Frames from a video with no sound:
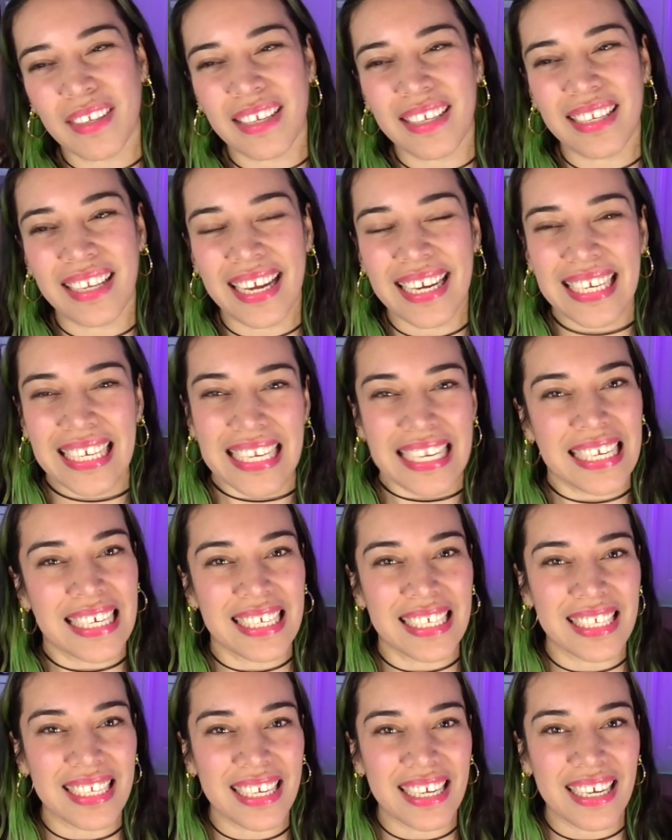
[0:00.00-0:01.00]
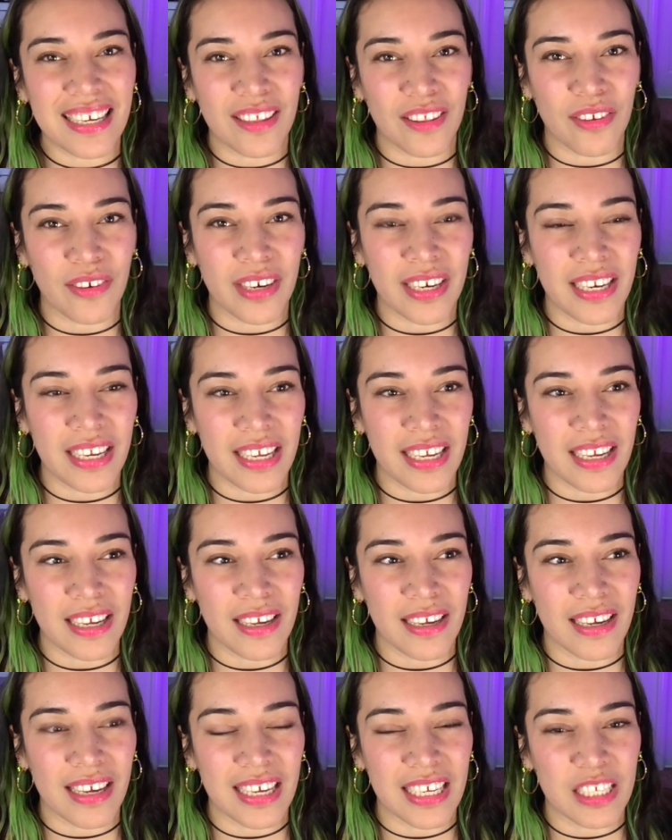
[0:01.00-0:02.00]
like easy in
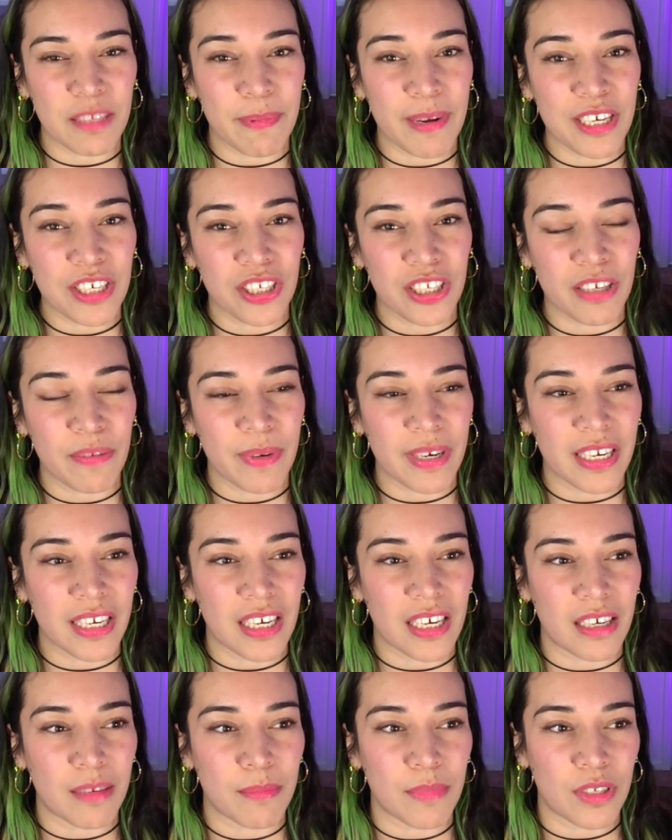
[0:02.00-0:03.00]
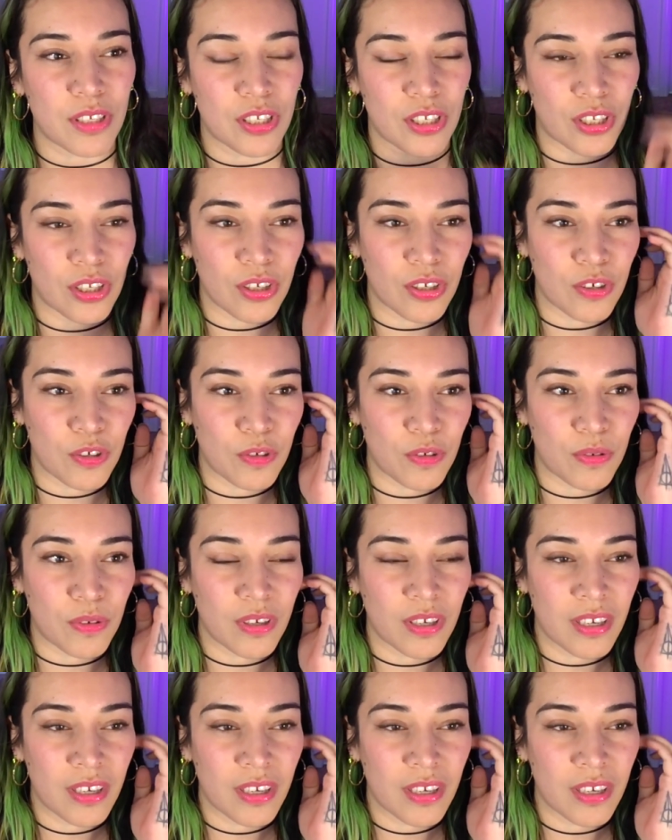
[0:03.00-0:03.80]
3D, especially when it comes to